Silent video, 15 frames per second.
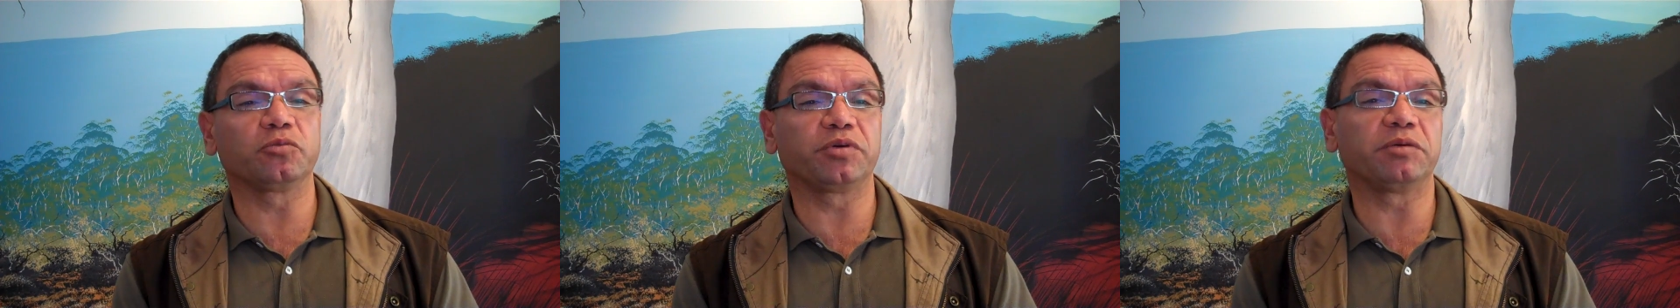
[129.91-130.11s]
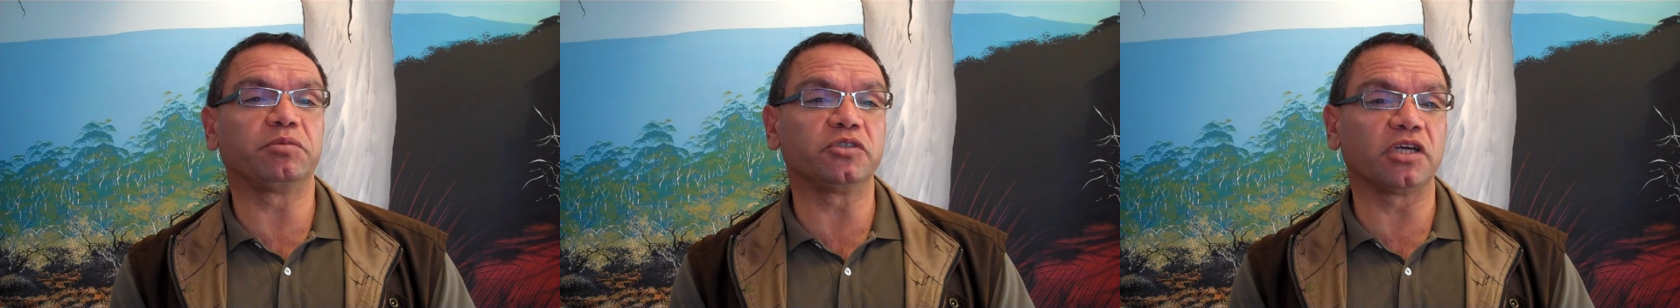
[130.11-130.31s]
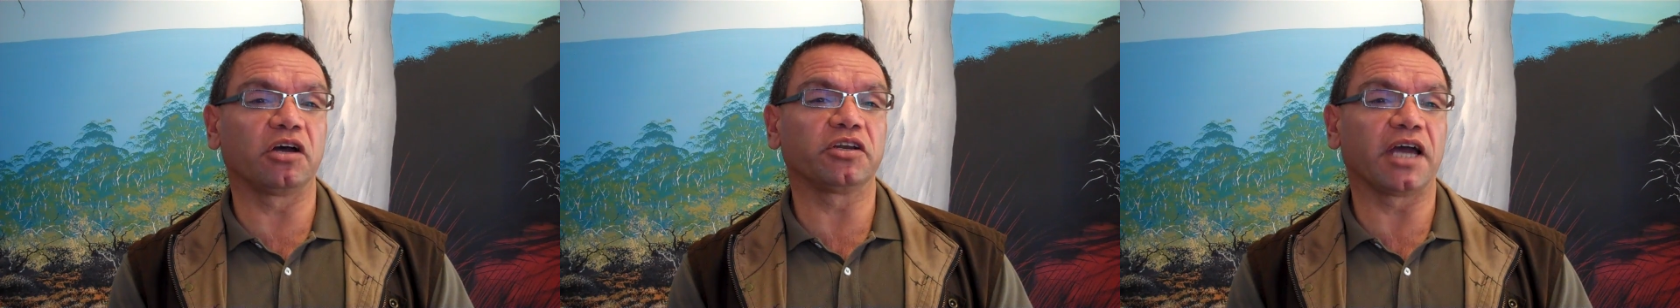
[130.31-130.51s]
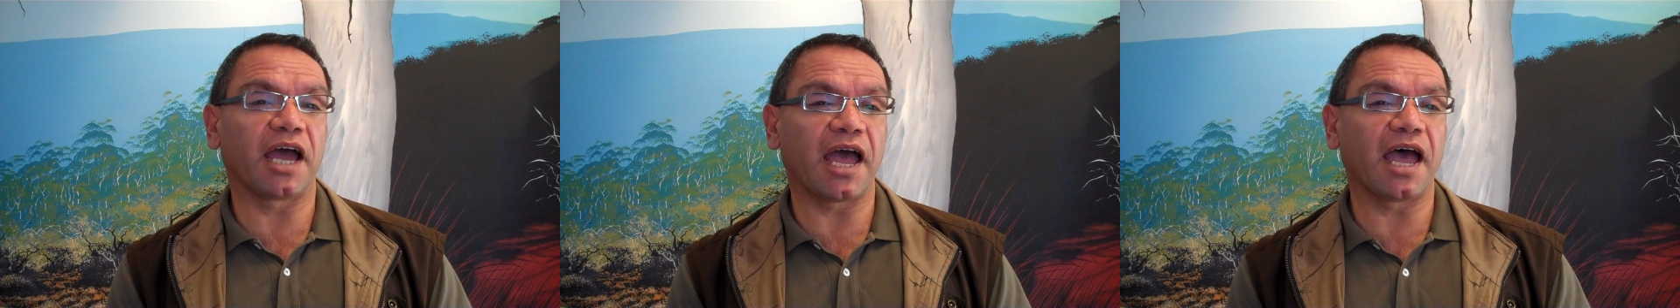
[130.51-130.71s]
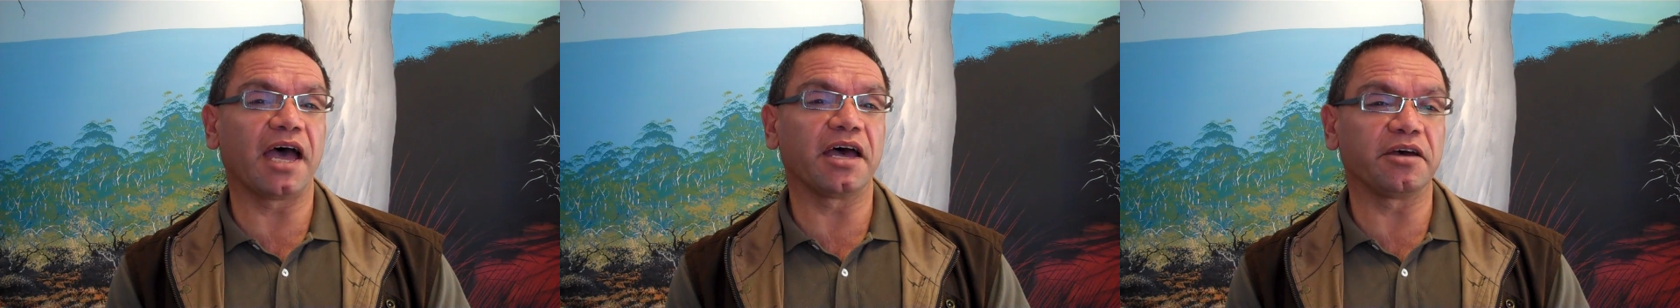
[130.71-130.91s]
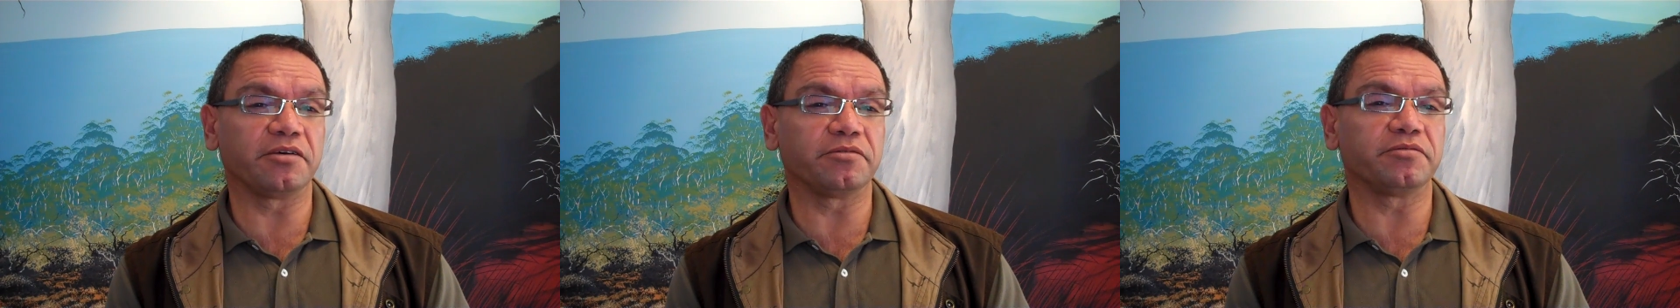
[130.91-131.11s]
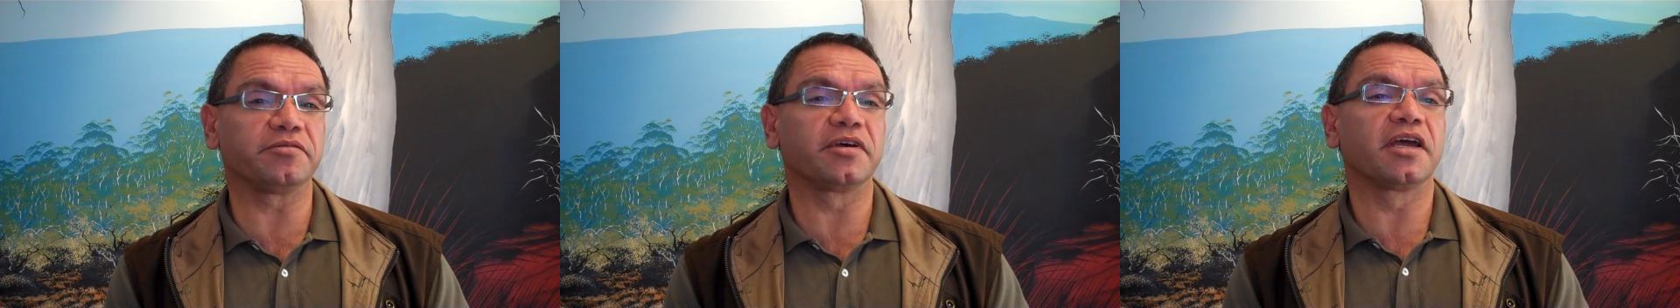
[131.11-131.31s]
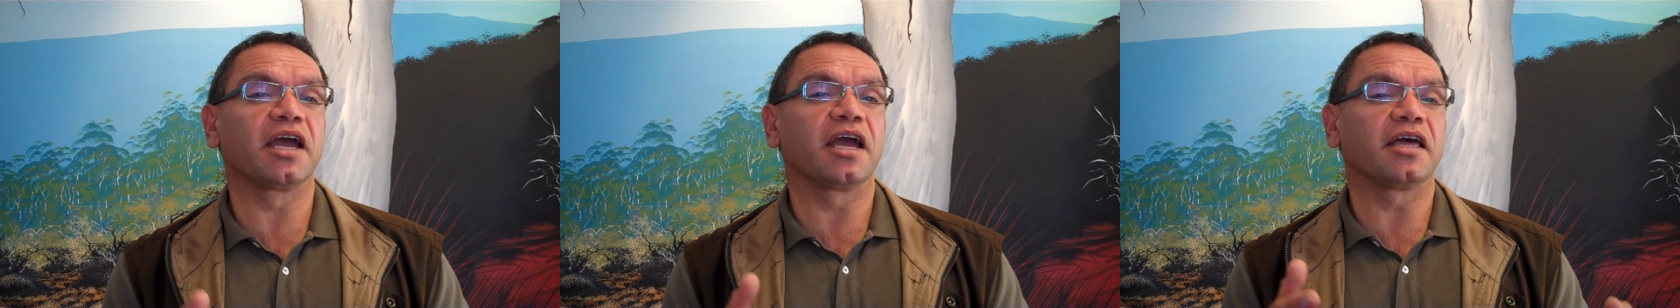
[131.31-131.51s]
people don't have
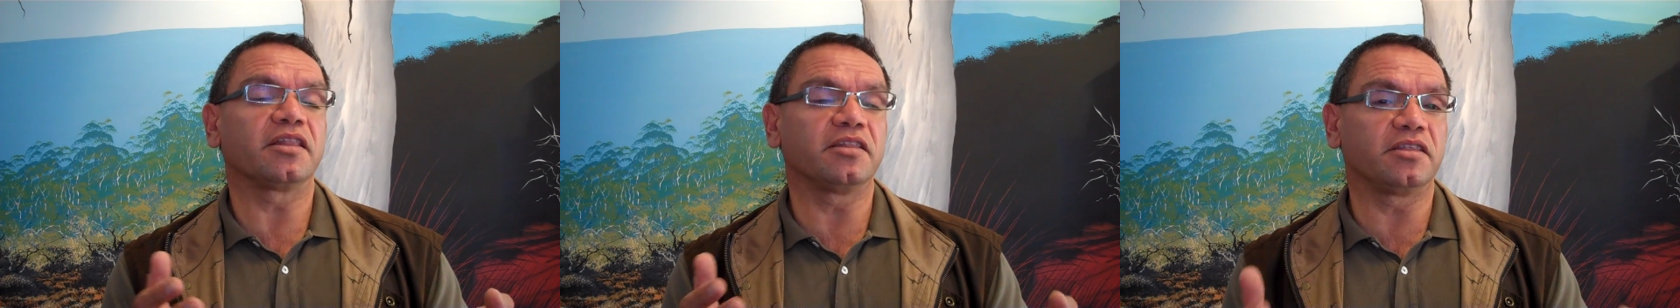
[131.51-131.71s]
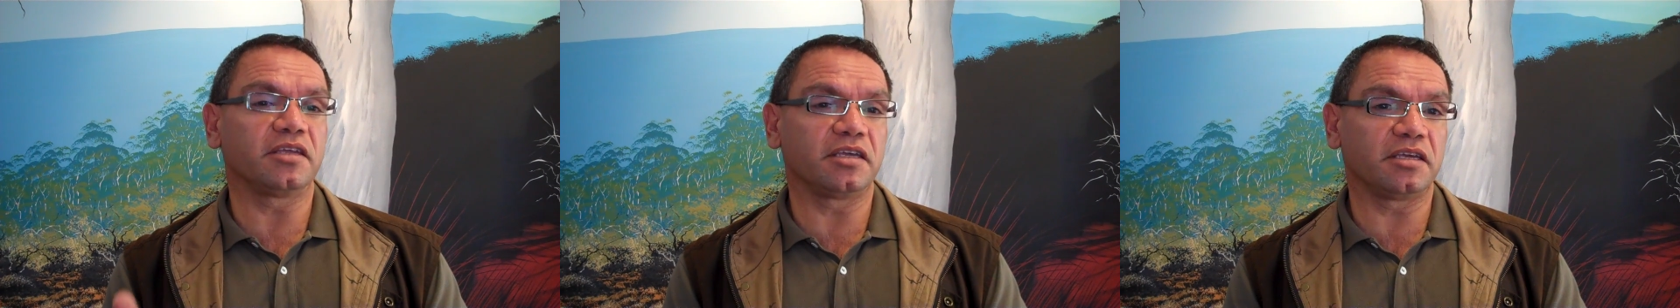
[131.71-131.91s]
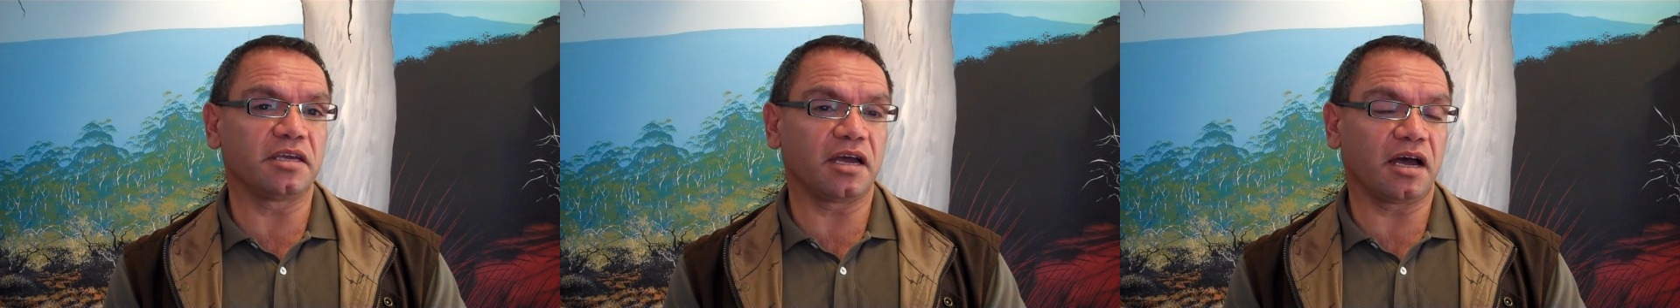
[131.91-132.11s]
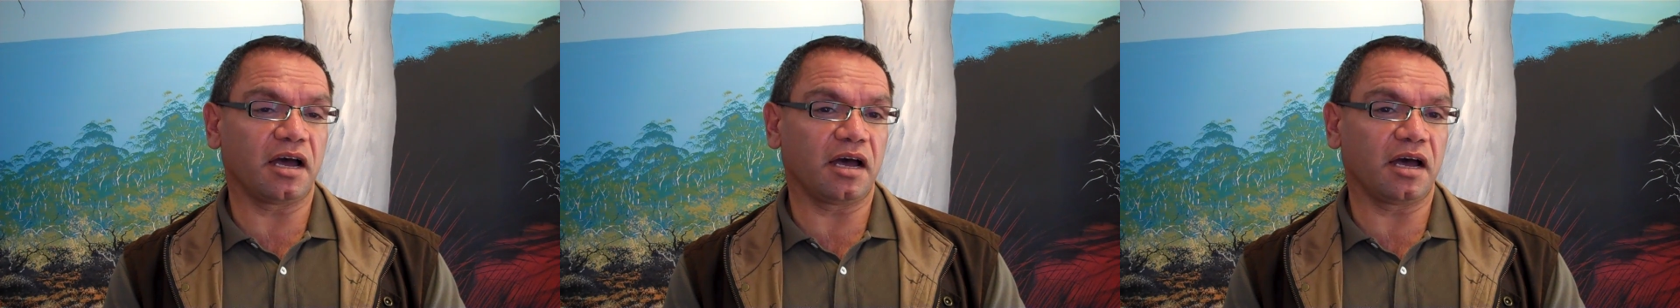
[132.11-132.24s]
the